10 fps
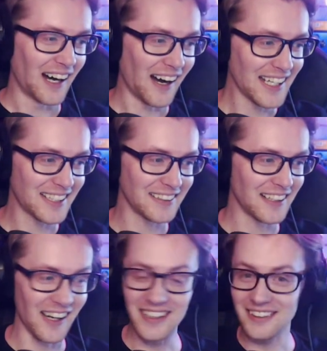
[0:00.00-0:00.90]
I
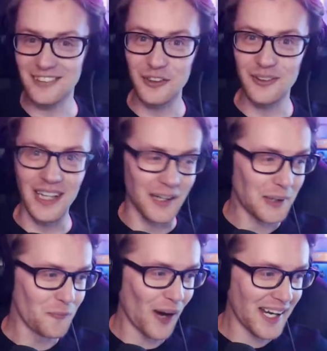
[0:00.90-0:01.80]
can I can do that.
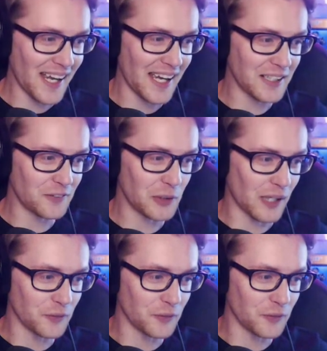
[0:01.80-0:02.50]
I'm way ahead of you.